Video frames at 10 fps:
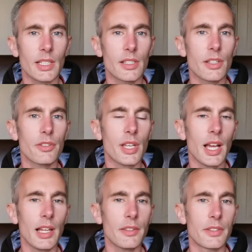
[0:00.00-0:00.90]
is those
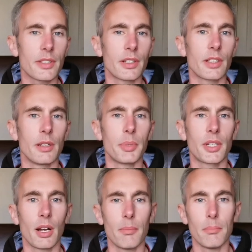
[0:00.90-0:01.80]
hands are going to
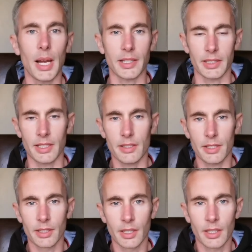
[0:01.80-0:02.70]
become
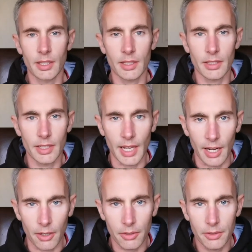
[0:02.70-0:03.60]
magnets now.